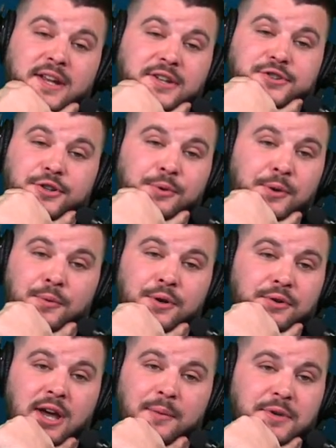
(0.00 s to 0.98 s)
nature, we
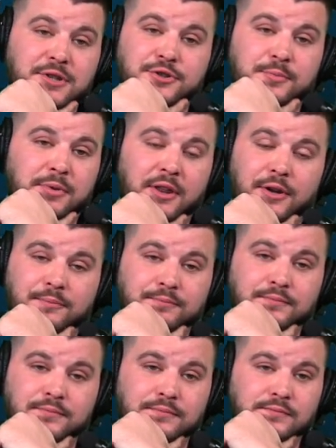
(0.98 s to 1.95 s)
will not miss you, brother.
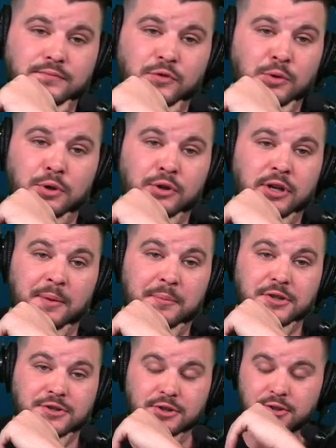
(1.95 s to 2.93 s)
We will not
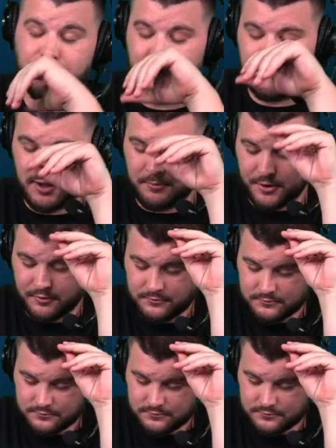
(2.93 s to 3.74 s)
miss you. It's okay, bro.